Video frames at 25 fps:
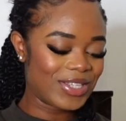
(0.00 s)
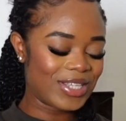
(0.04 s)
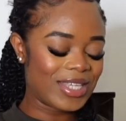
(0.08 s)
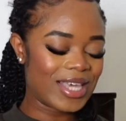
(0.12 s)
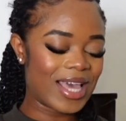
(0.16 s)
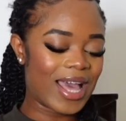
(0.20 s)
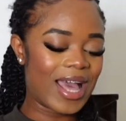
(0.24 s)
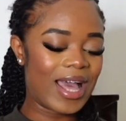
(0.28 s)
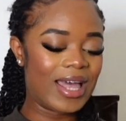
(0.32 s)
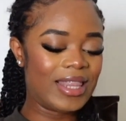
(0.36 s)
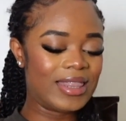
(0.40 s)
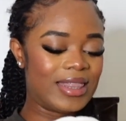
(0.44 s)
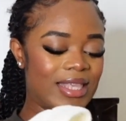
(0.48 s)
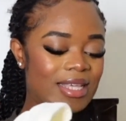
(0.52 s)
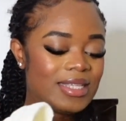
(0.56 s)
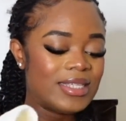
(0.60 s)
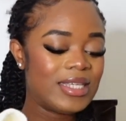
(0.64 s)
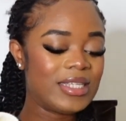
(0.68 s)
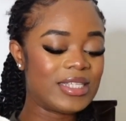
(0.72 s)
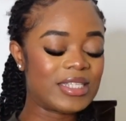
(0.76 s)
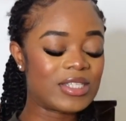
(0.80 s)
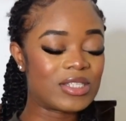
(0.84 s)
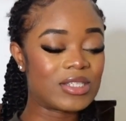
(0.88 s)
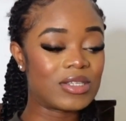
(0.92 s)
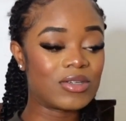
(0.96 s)
so yeah this
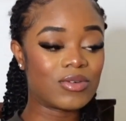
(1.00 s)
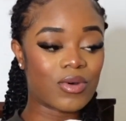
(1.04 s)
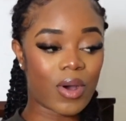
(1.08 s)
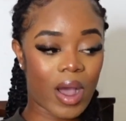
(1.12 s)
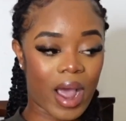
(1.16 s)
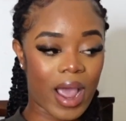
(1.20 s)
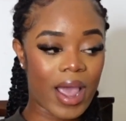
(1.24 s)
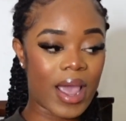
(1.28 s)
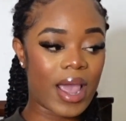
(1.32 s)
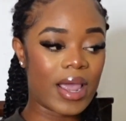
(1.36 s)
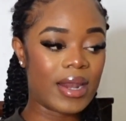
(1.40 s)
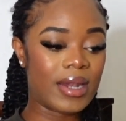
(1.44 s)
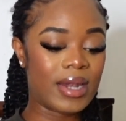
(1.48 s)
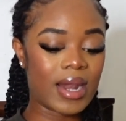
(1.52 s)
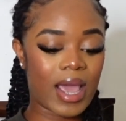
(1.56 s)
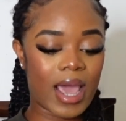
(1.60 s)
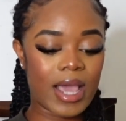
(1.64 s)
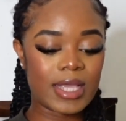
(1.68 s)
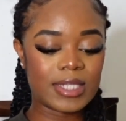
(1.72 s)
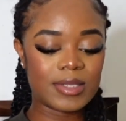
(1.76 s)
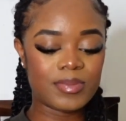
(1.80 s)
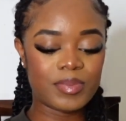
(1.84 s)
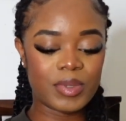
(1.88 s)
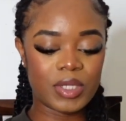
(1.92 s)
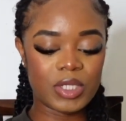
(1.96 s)
is quite a
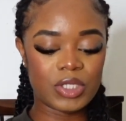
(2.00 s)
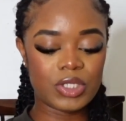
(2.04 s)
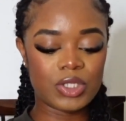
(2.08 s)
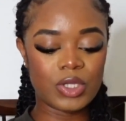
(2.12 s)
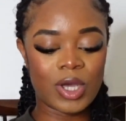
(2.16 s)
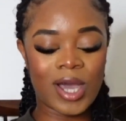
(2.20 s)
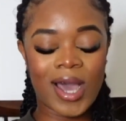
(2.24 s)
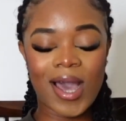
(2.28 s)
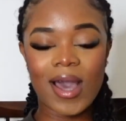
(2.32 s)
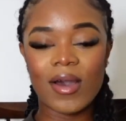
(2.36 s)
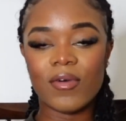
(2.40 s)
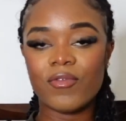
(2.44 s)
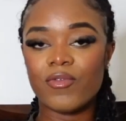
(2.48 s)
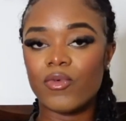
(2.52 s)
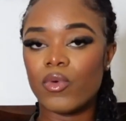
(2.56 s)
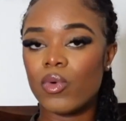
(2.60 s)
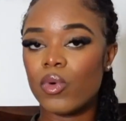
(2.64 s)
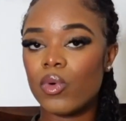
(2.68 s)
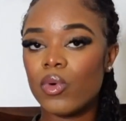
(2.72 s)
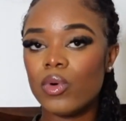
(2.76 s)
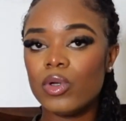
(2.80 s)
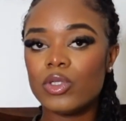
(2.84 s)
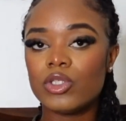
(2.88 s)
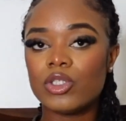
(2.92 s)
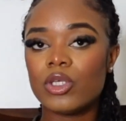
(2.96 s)
nice piece to have for
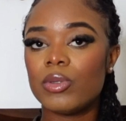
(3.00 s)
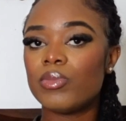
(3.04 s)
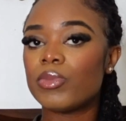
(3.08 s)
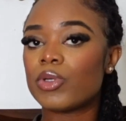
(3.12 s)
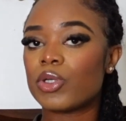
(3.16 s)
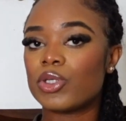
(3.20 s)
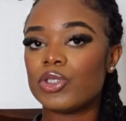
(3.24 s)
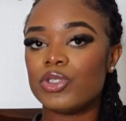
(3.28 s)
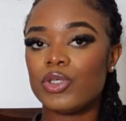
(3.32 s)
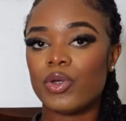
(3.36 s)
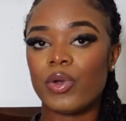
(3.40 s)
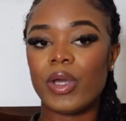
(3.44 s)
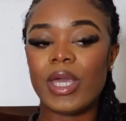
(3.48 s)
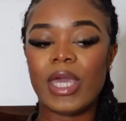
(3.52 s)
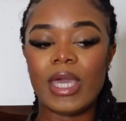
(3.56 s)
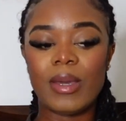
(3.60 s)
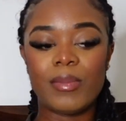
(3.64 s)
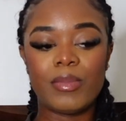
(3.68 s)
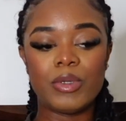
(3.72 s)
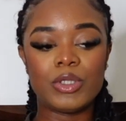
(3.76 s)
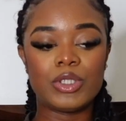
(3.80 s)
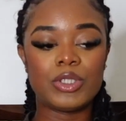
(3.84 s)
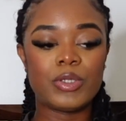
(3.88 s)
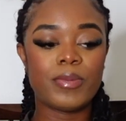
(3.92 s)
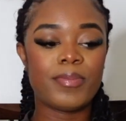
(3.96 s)
autumn because you're
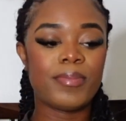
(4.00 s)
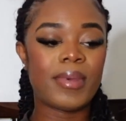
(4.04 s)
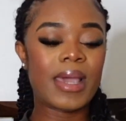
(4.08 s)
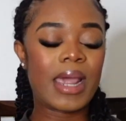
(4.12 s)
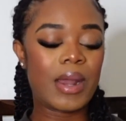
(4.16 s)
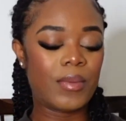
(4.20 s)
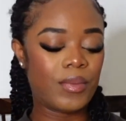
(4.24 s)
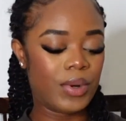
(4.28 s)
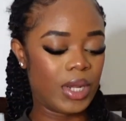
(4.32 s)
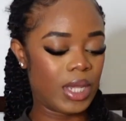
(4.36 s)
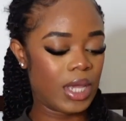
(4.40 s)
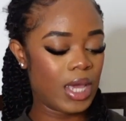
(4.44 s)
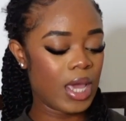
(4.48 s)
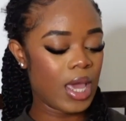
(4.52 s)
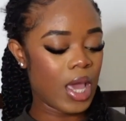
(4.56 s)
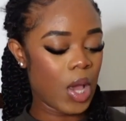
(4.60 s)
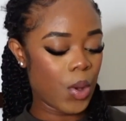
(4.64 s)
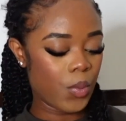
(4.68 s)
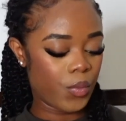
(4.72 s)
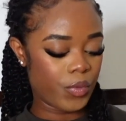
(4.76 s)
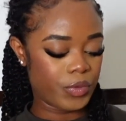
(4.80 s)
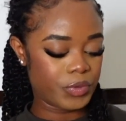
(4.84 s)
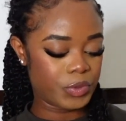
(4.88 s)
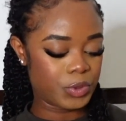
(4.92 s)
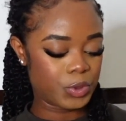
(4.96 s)
able to pair it
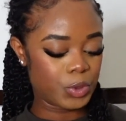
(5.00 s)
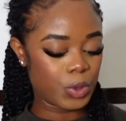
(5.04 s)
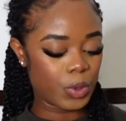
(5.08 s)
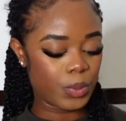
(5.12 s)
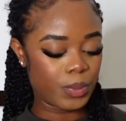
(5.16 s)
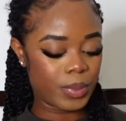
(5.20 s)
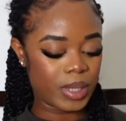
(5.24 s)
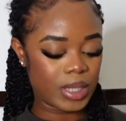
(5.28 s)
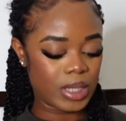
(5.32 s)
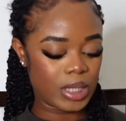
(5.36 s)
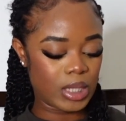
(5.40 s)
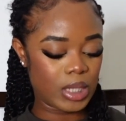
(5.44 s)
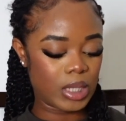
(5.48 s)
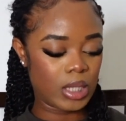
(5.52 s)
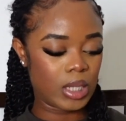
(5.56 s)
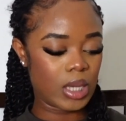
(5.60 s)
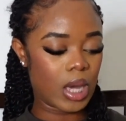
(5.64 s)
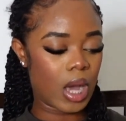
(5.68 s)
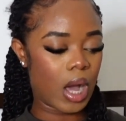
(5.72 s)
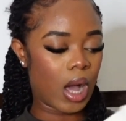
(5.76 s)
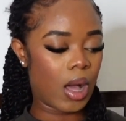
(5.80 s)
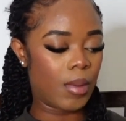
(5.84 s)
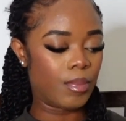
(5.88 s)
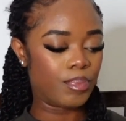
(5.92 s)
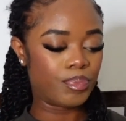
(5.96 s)
with so many
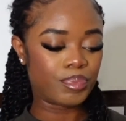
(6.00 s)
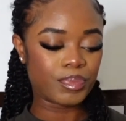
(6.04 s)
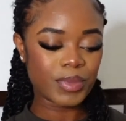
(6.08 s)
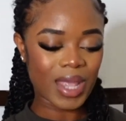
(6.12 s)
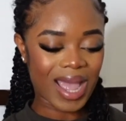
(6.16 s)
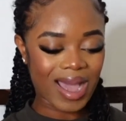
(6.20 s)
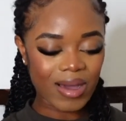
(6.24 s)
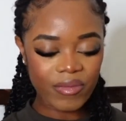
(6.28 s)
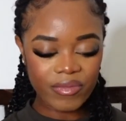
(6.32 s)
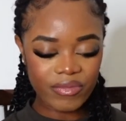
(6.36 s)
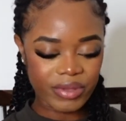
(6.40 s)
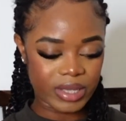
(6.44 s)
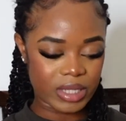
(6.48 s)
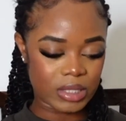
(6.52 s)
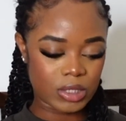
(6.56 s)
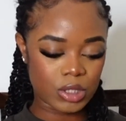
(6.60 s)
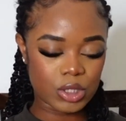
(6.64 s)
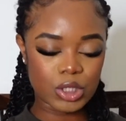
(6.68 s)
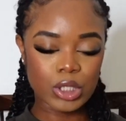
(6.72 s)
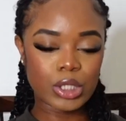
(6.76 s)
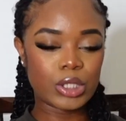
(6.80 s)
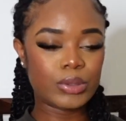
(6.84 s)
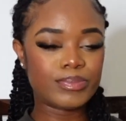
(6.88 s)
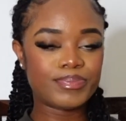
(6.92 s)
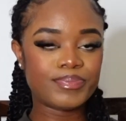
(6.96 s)
um, outfits
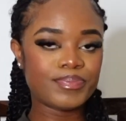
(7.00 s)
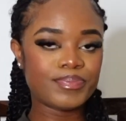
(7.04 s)
so